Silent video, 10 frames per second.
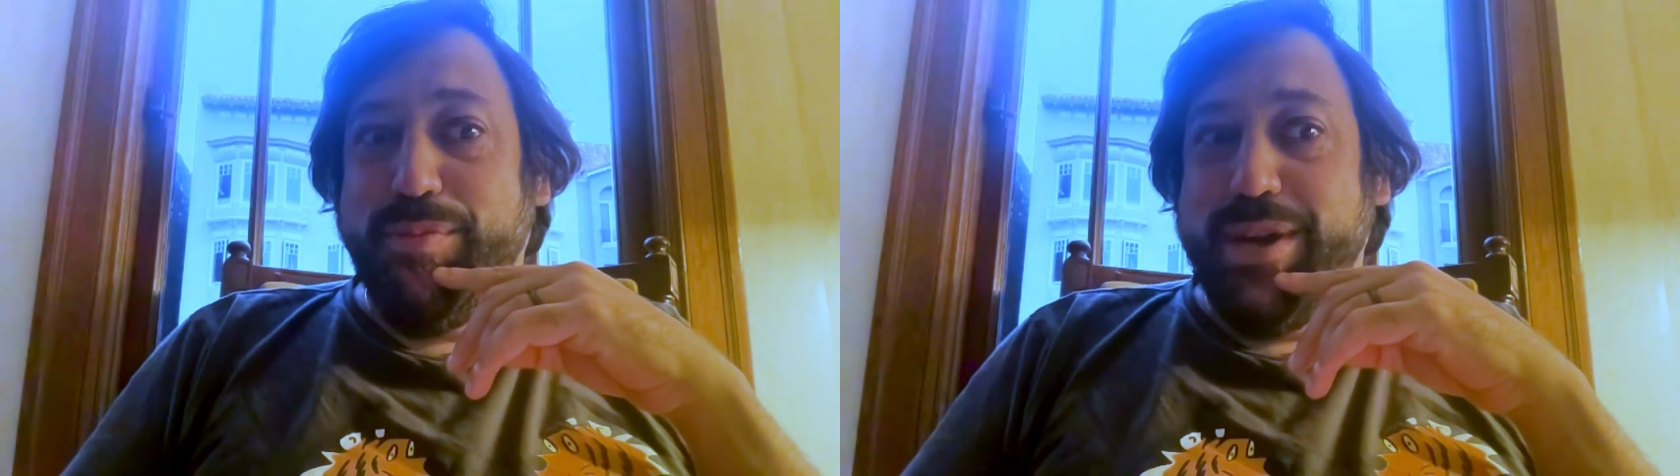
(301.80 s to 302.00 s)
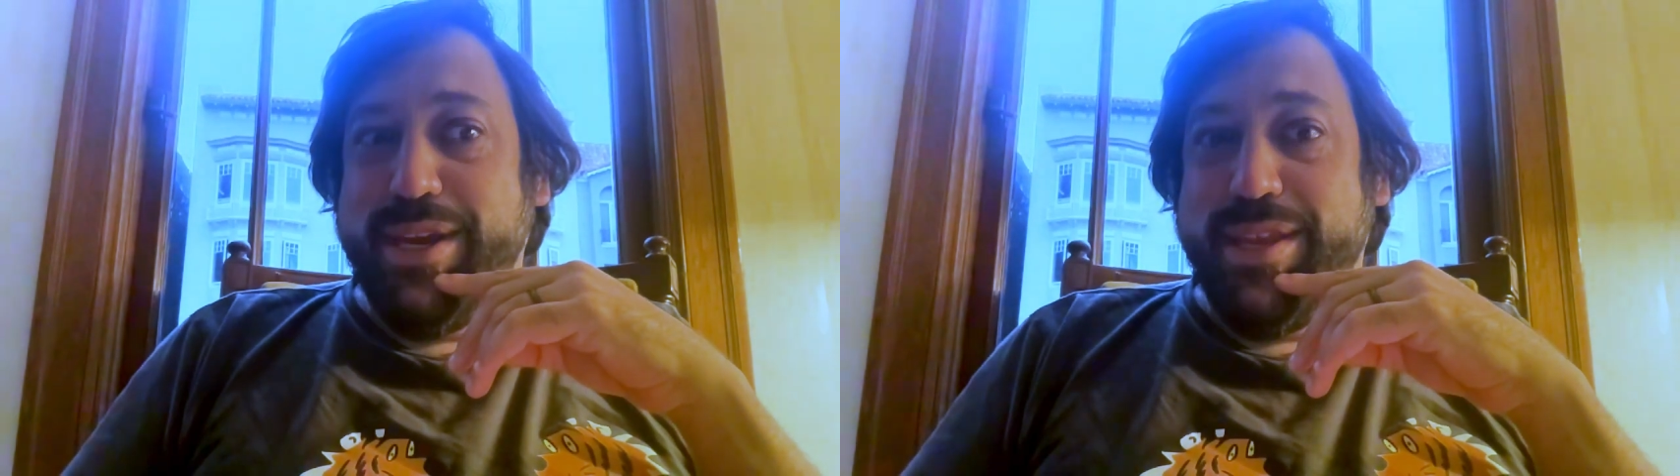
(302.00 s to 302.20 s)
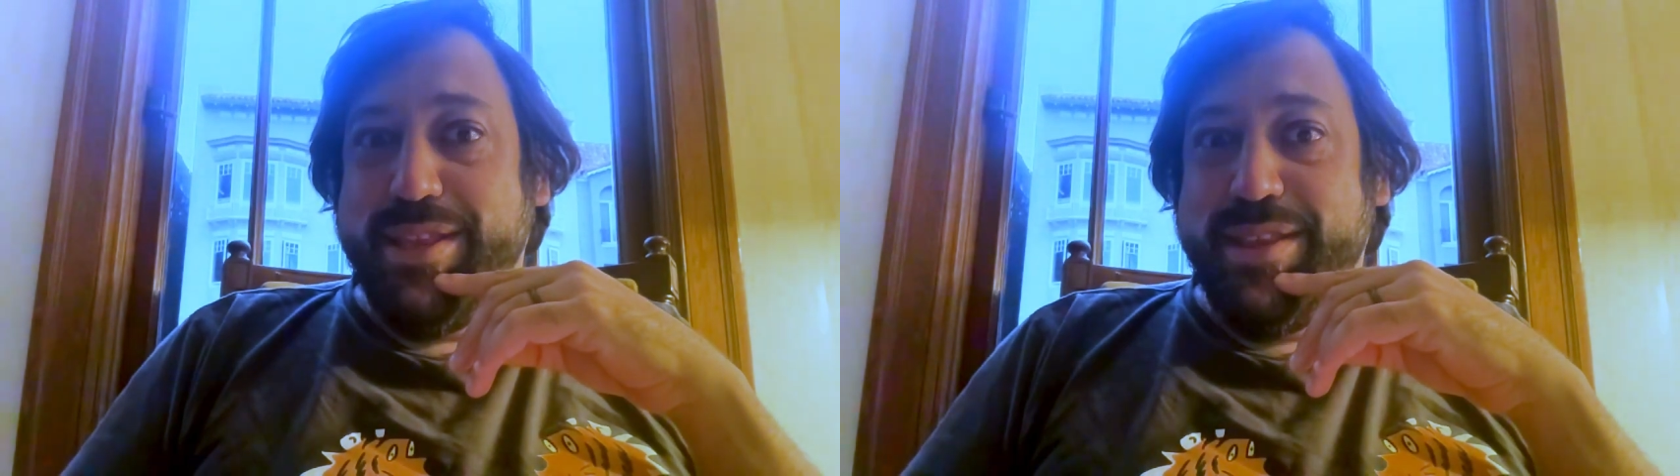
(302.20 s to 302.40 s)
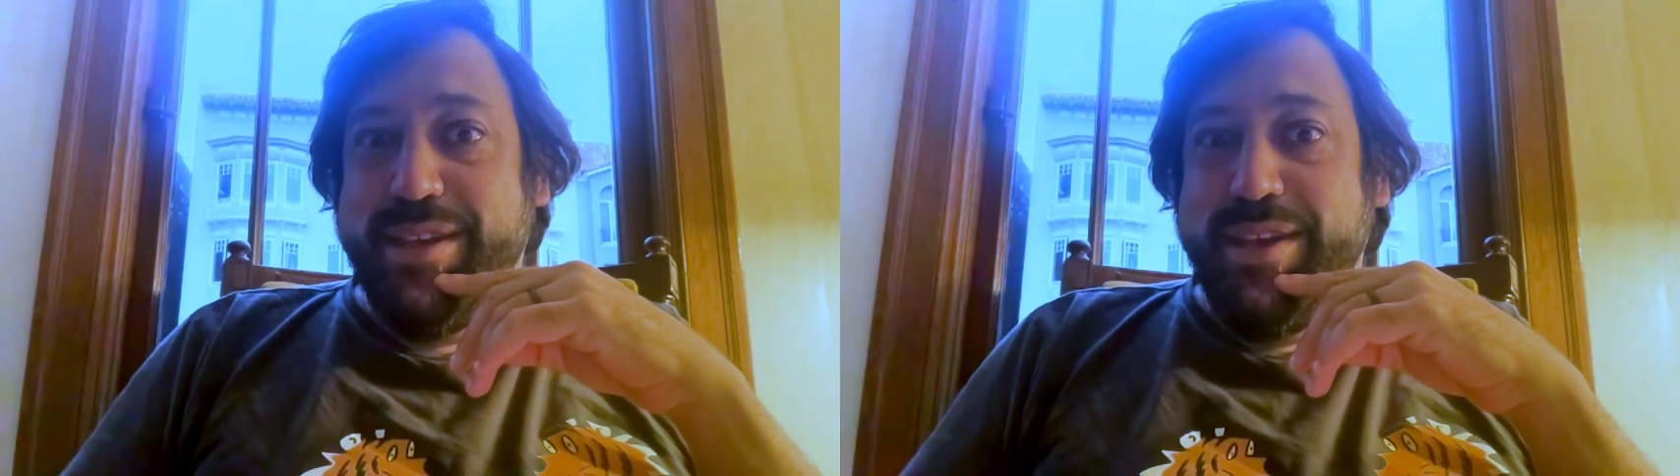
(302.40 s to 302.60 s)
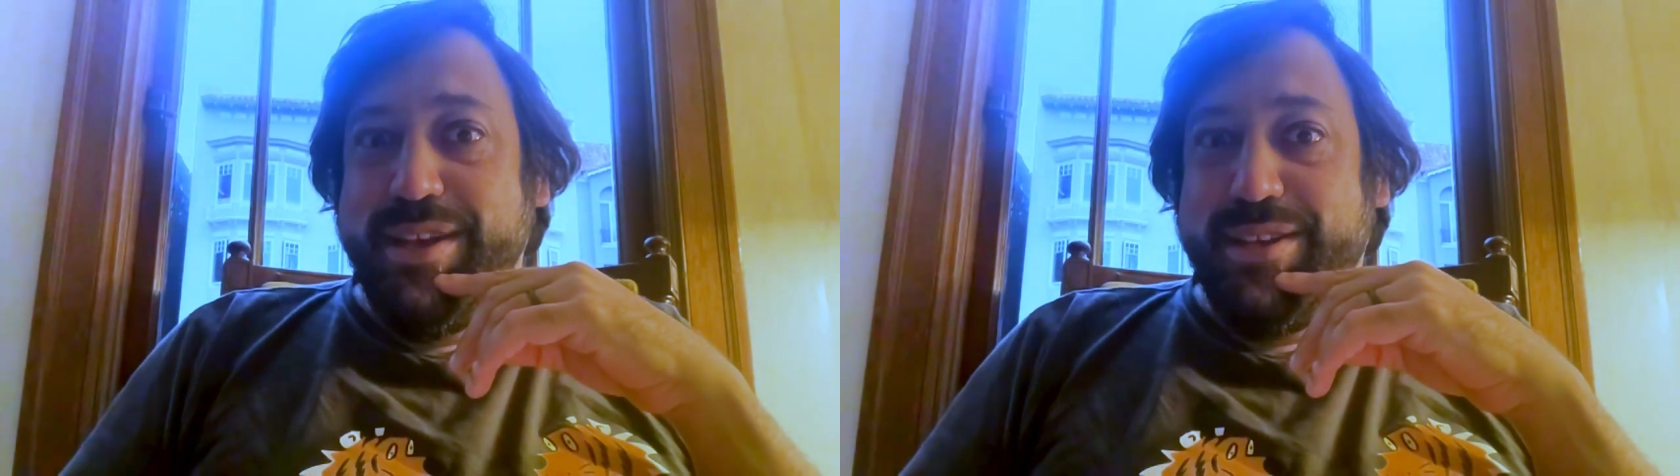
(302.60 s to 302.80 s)
with
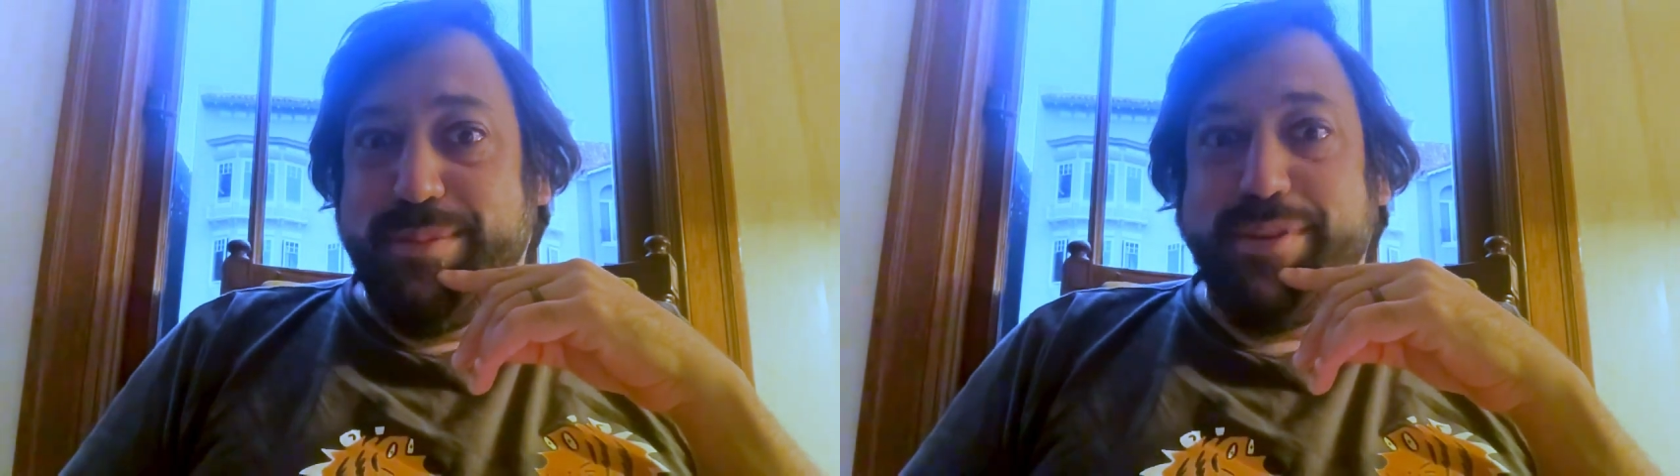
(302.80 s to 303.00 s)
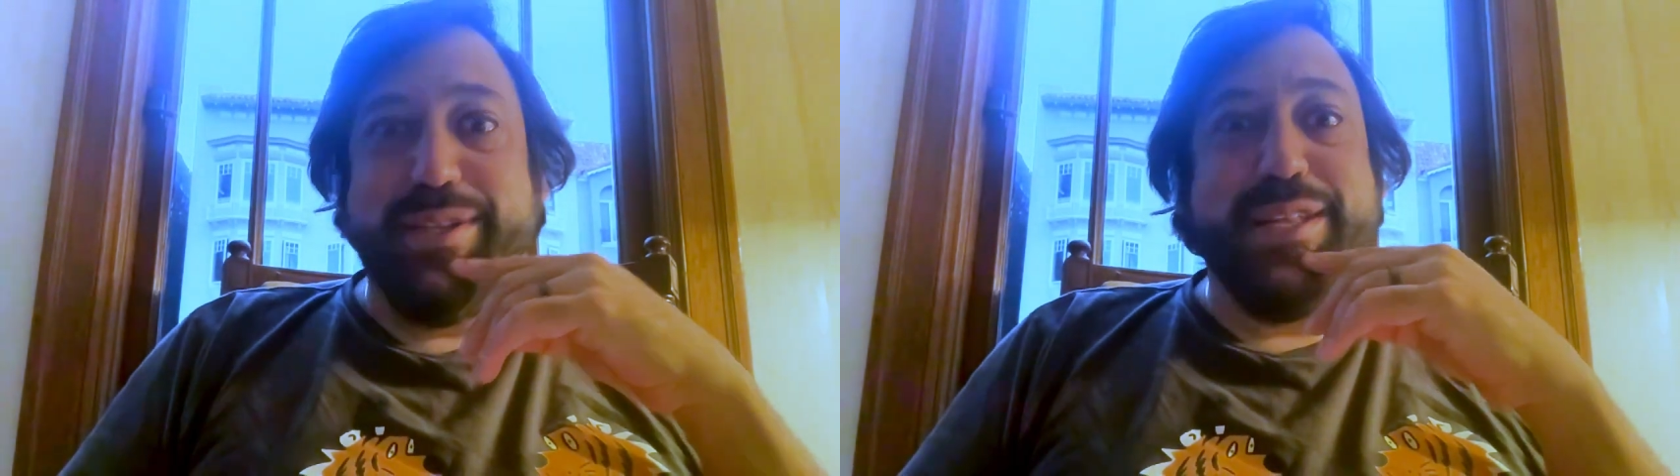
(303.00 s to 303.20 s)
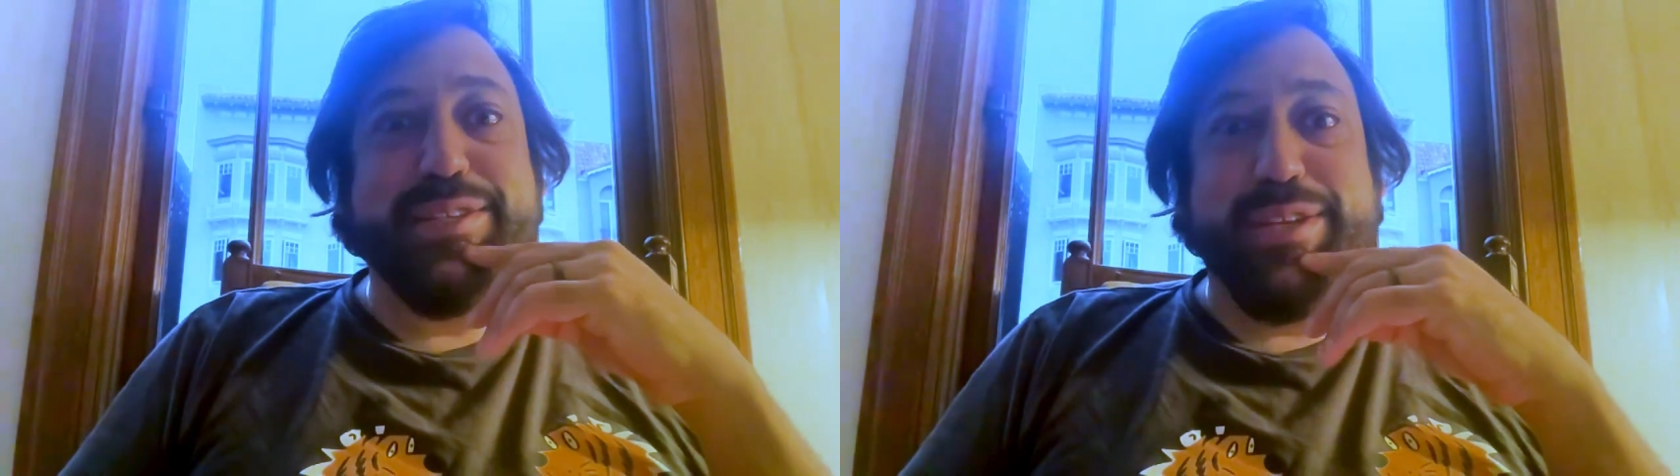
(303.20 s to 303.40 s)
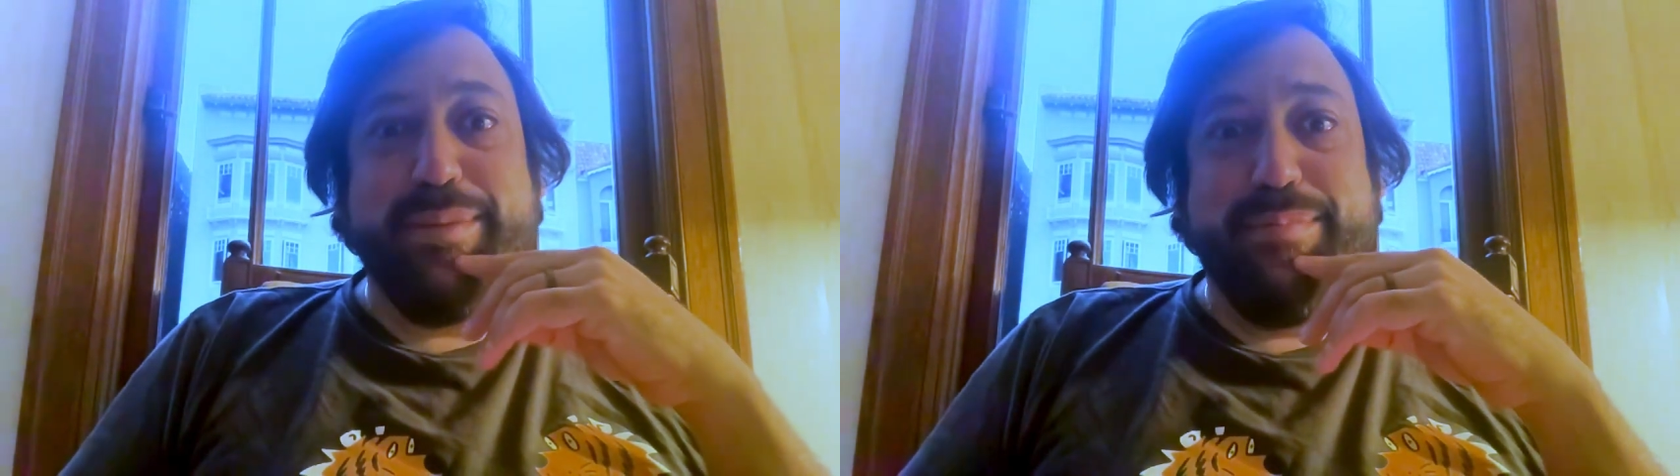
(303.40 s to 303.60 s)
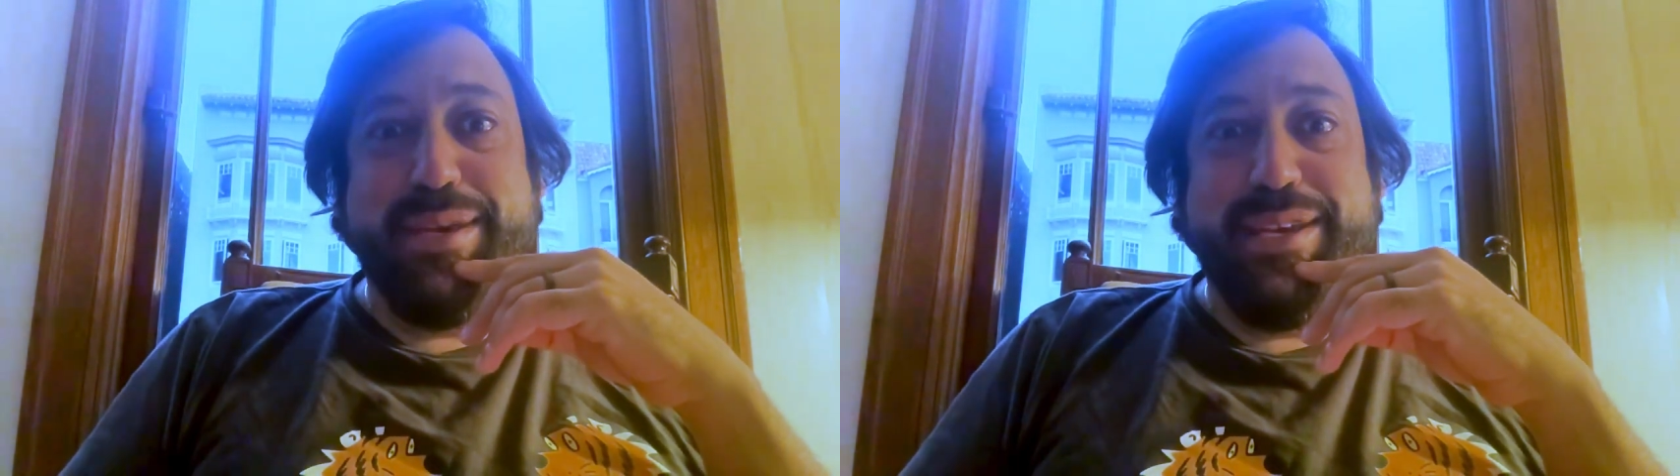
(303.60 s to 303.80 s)
something that's going
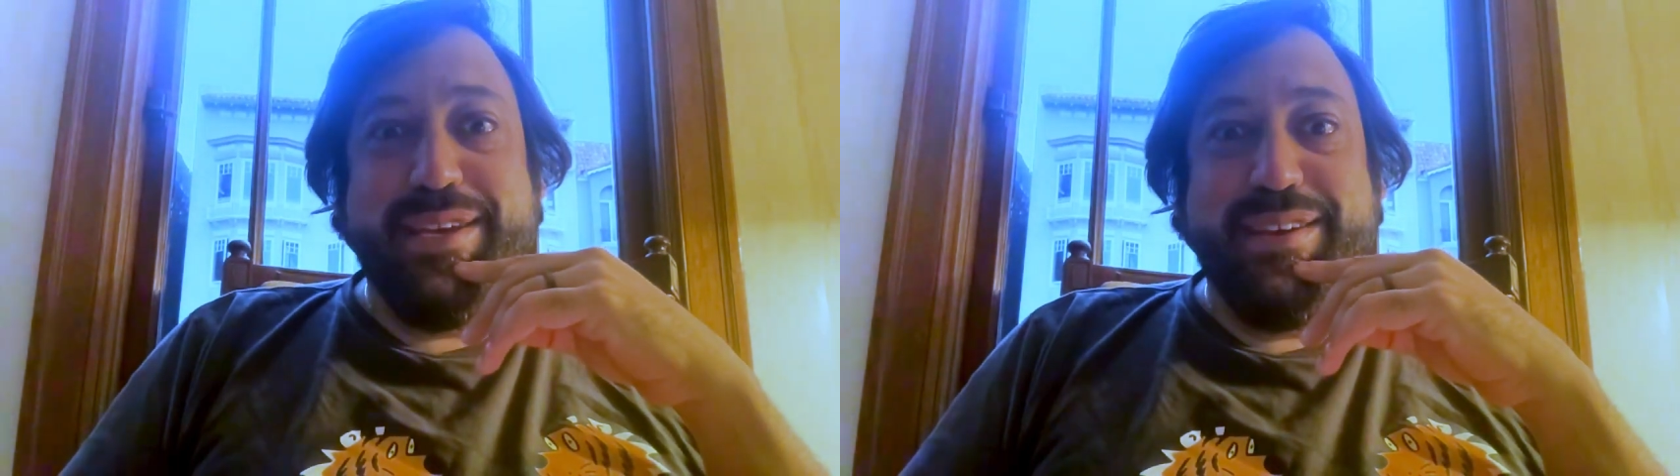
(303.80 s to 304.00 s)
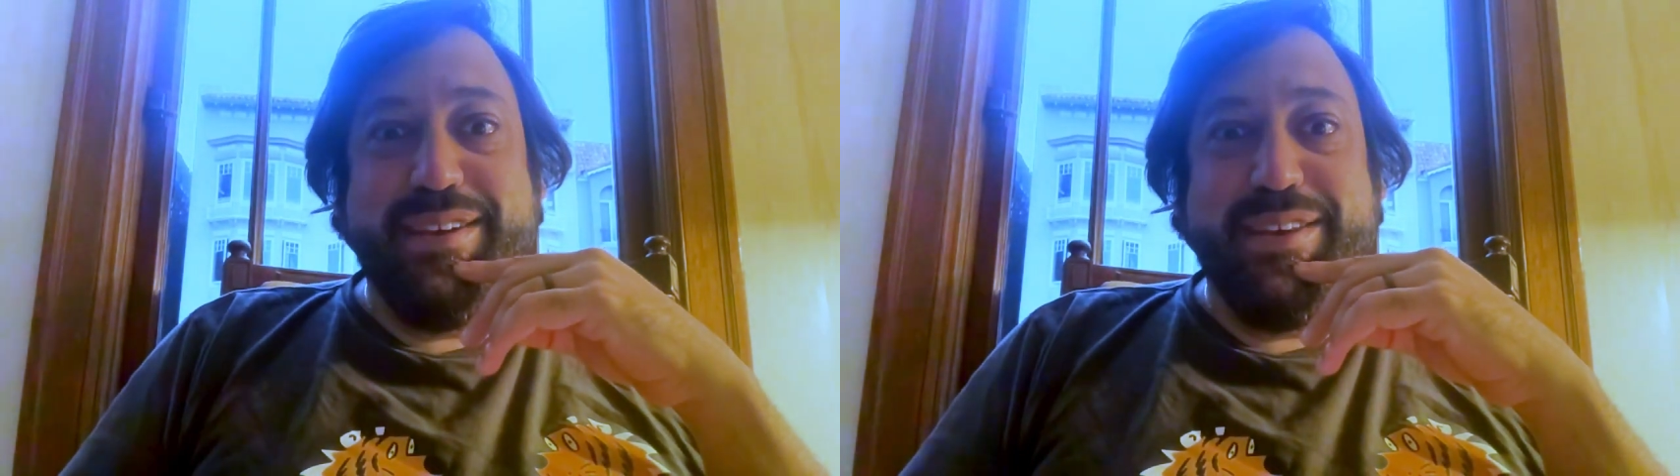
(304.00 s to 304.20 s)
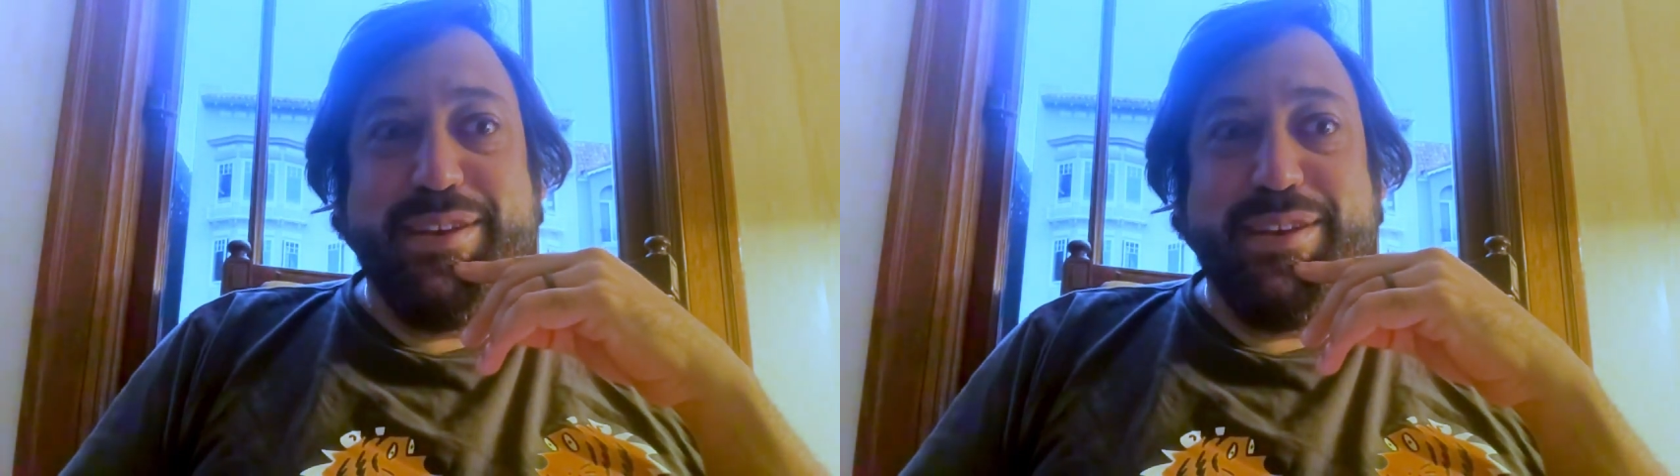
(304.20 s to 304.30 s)
to be,